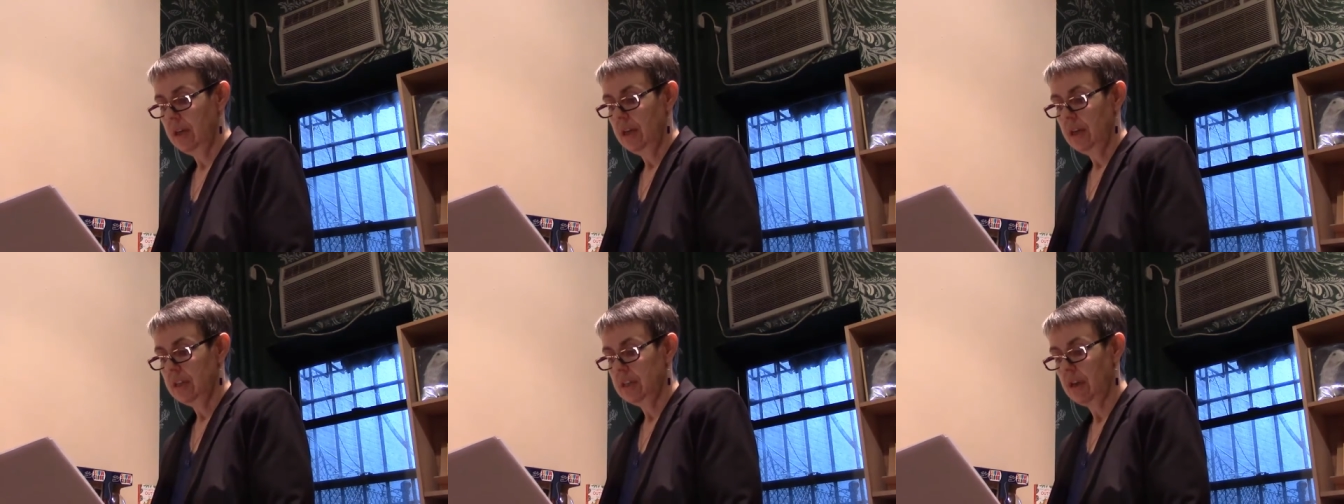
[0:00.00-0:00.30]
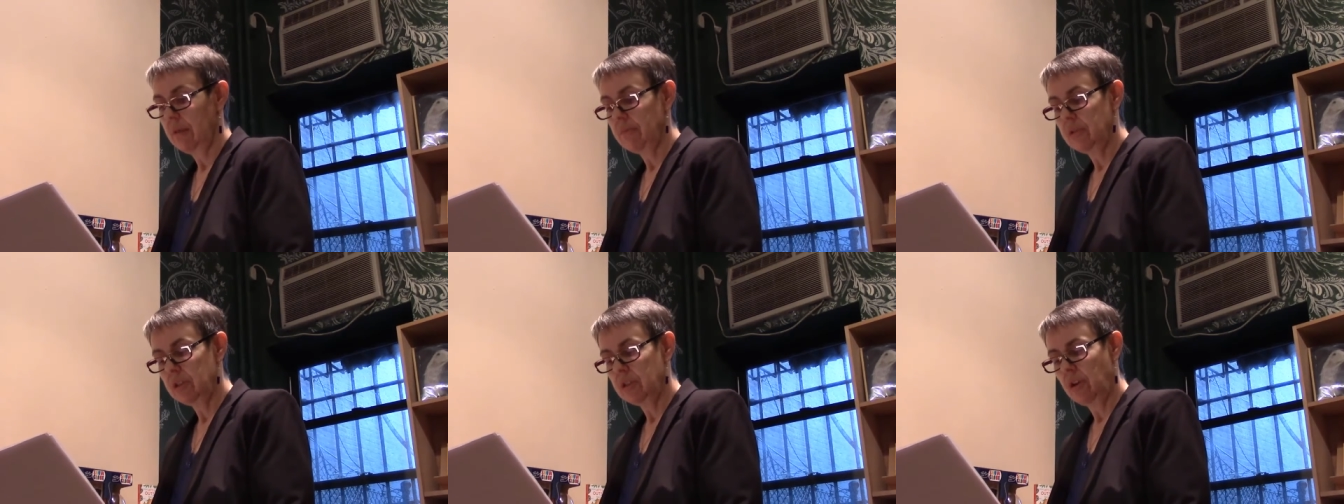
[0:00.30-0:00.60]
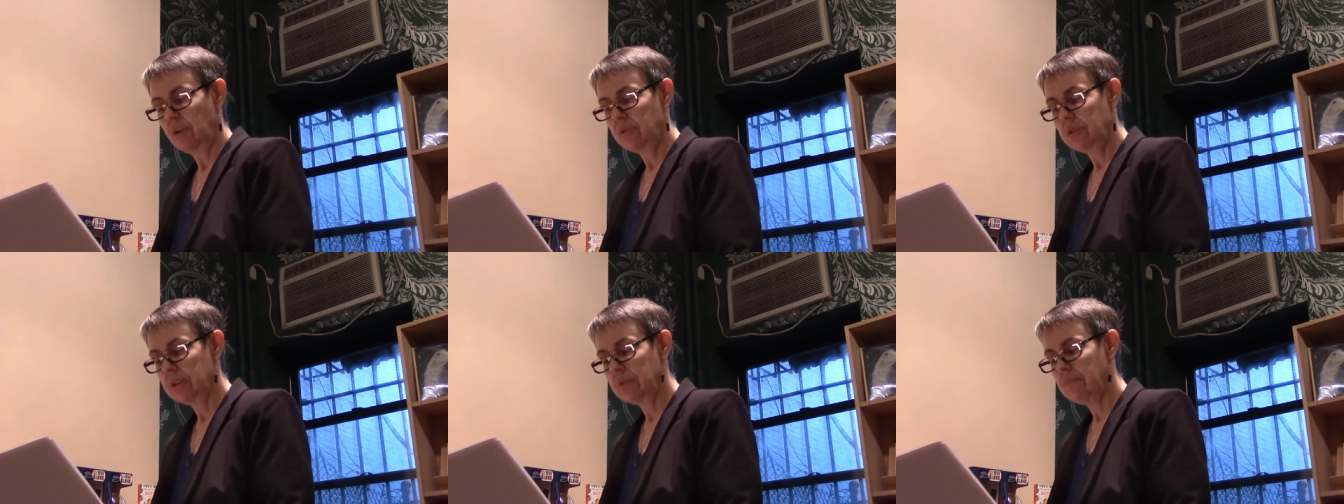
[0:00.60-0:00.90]
Someone
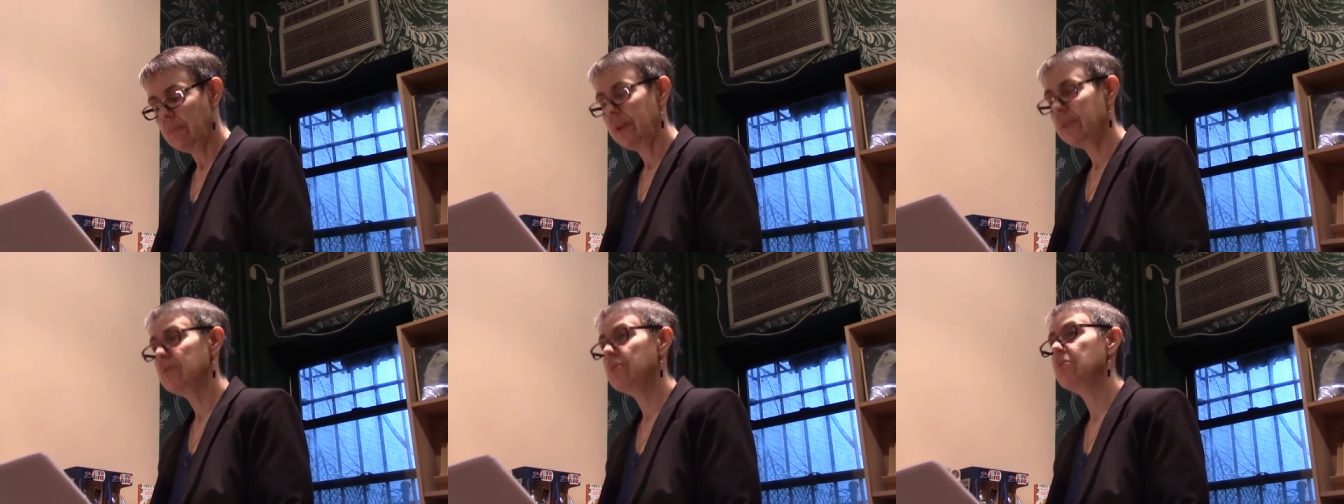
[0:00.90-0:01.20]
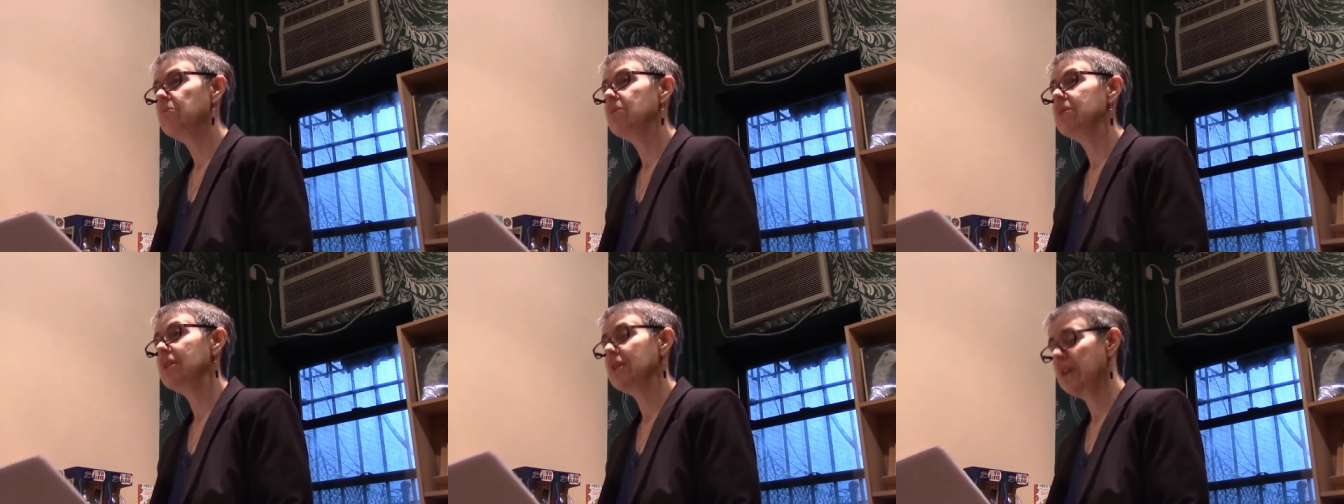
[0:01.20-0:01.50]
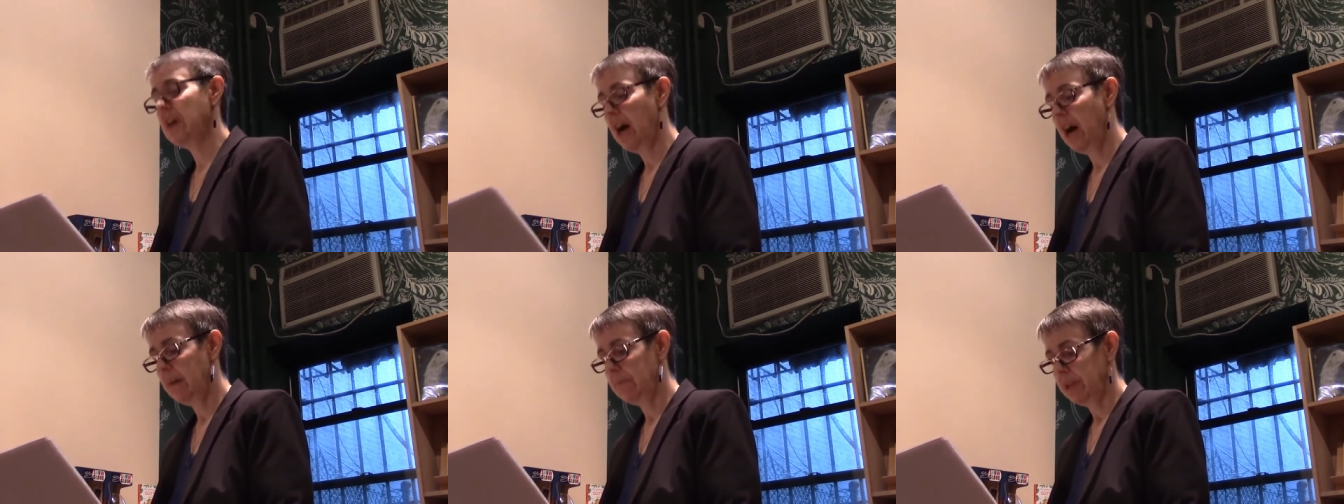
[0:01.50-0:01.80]
told his mother it was a
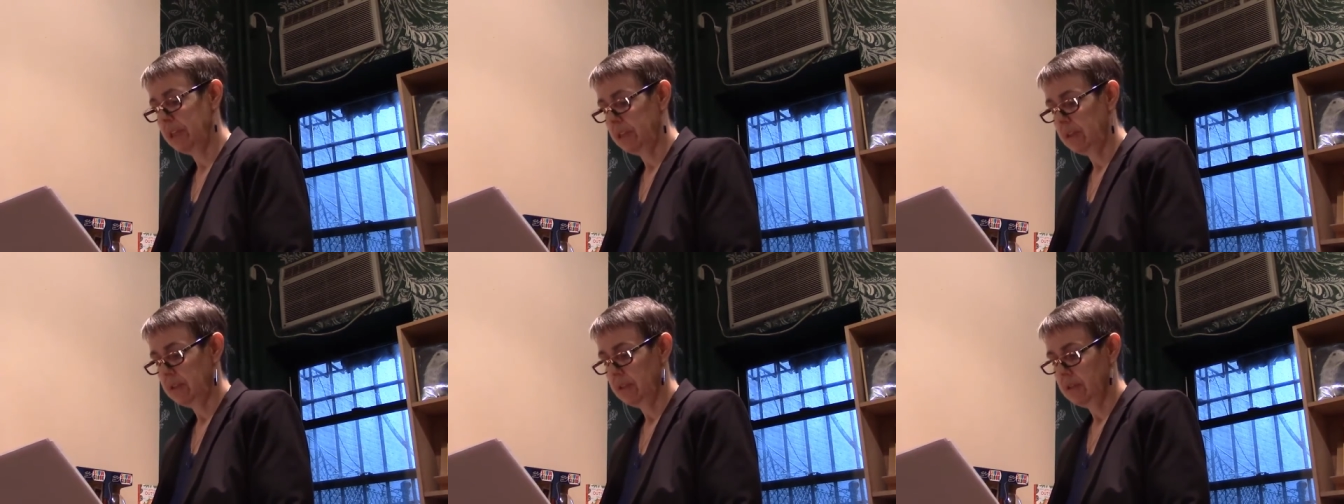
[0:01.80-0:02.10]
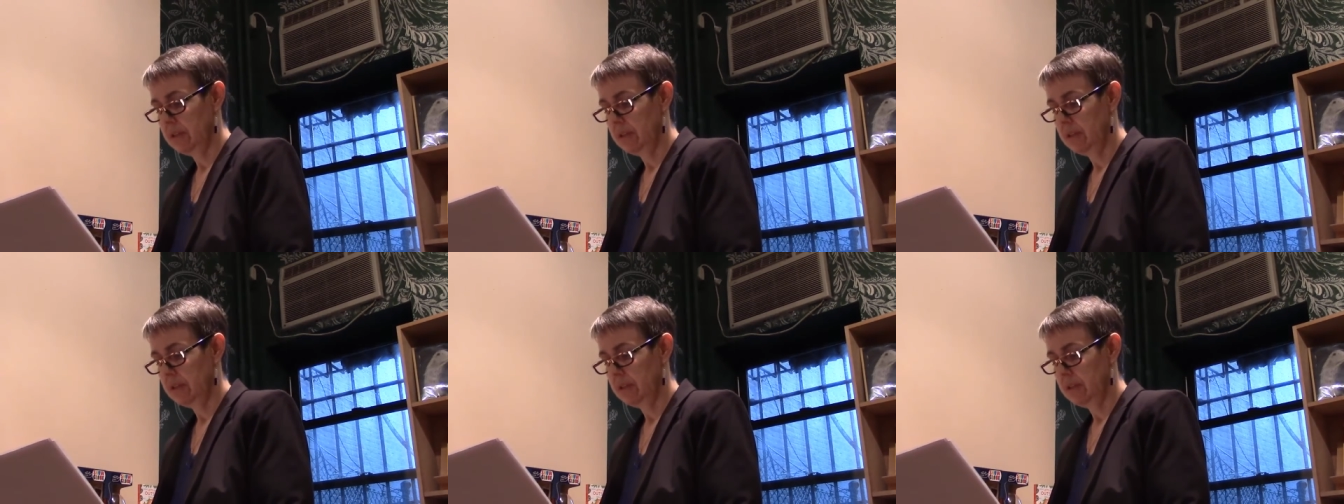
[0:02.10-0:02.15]
comet,